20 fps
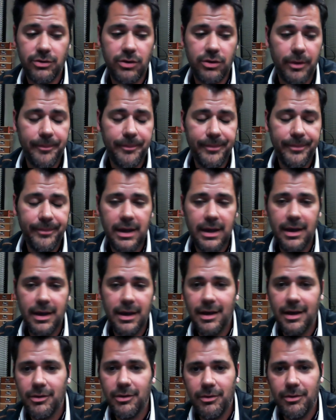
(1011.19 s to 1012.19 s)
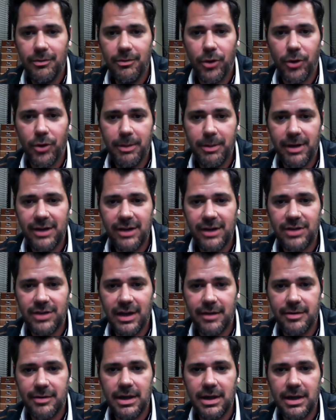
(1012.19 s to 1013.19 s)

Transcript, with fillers: So forty by seven,